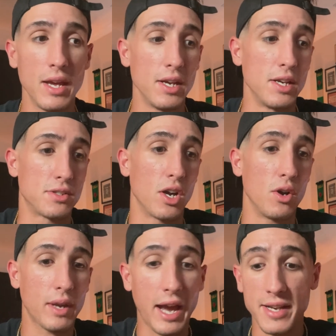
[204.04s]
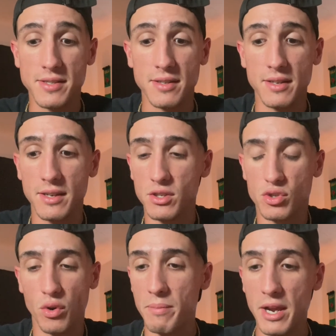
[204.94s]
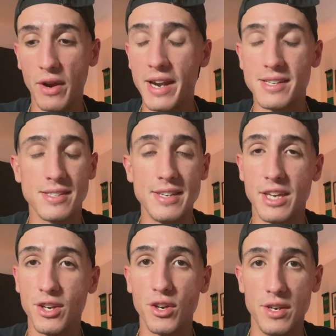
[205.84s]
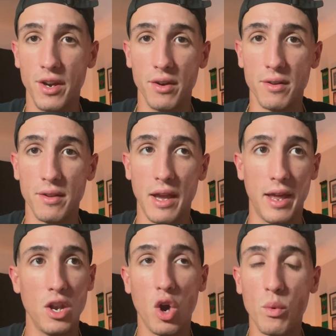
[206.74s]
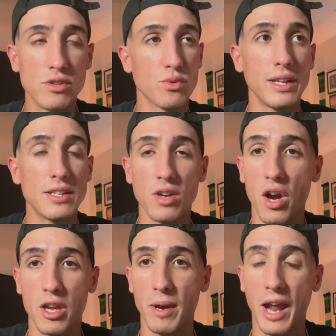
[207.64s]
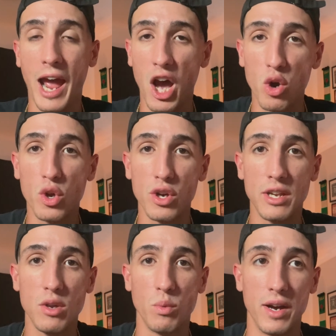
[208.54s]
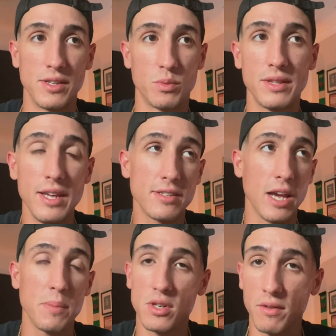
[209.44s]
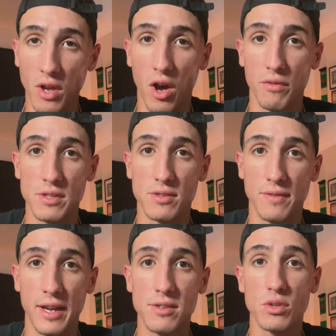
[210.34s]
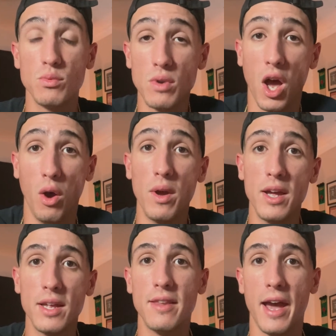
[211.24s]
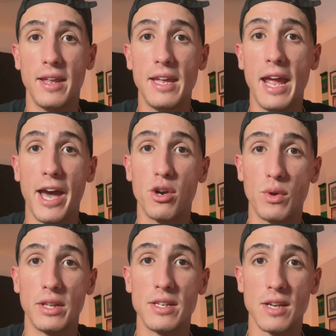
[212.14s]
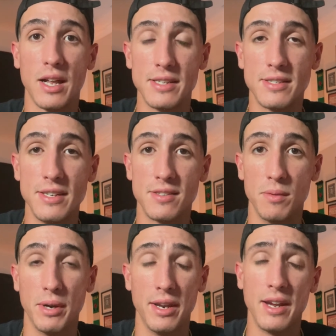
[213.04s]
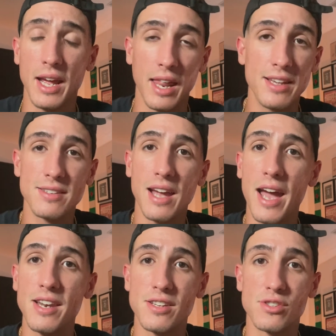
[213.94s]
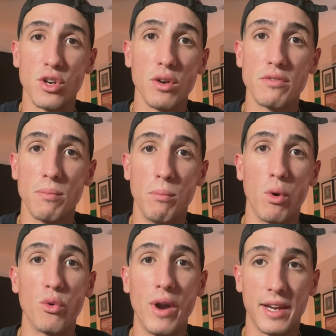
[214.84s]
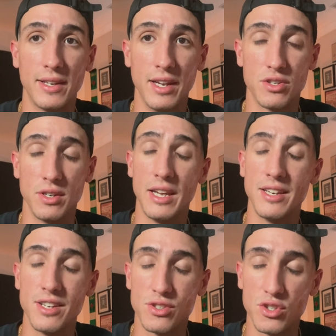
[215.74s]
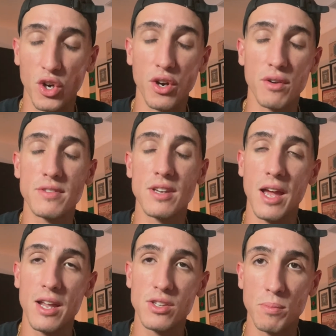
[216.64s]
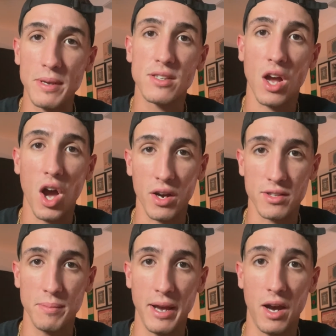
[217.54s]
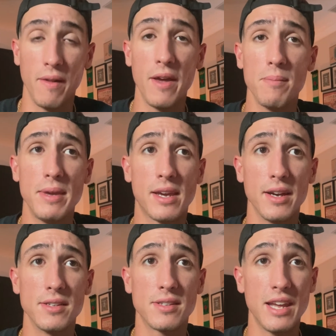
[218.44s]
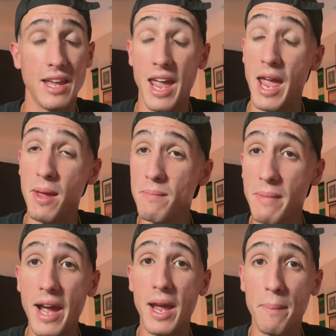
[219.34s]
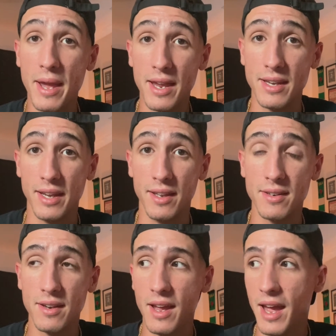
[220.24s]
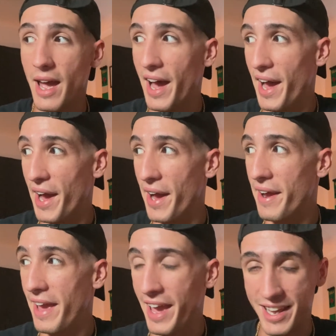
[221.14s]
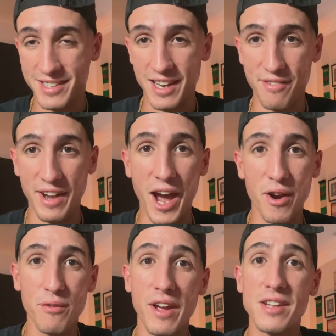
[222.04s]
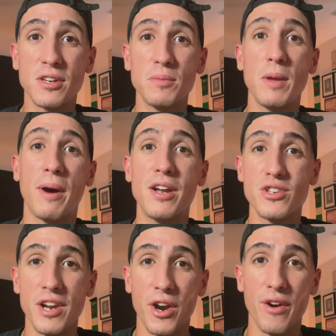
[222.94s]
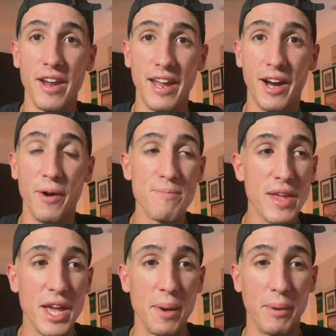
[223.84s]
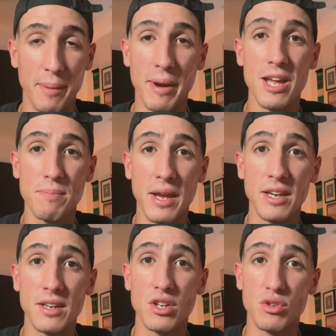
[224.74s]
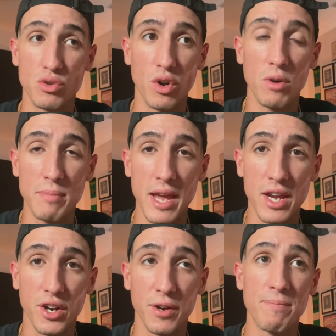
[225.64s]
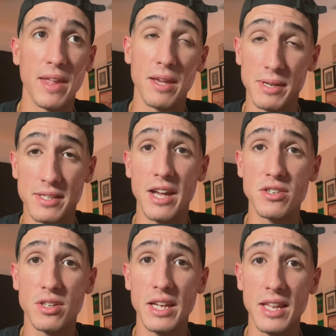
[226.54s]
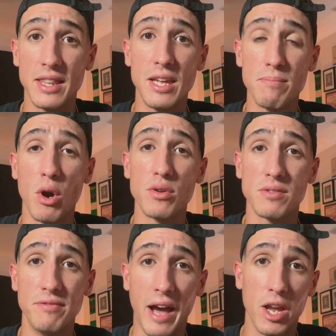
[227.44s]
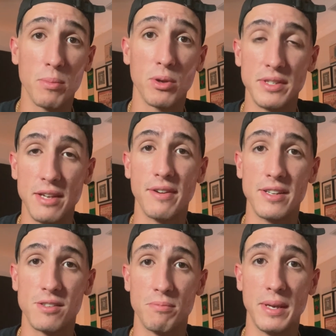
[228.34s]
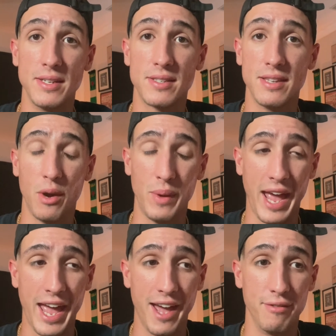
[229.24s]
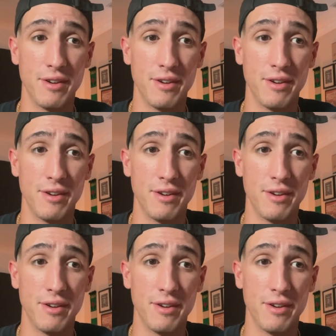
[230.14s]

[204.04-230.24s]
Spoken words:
So, guys, Jerome Baker had a sneaky good year, and no one's really talking about how good he was, with the exception of Dolphins fans who know that he had a really solid season, but this guy deserves more recognition. He deserves to be talked about because, in my opinion, Xavier Howard fans are going to be punching air right now, but in my opinion, Jerome Baker, potentially the most valuable defensive piece that we have,